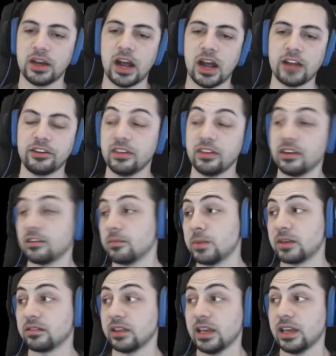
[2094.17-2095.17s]
not just that it's
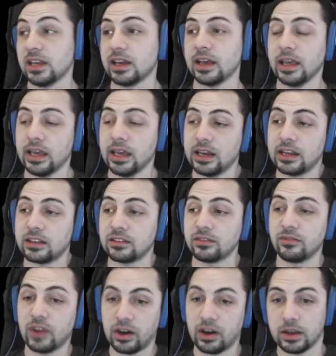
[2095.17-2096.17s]
misleading in
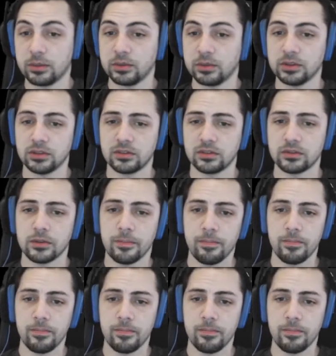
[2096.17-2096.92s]
its variables,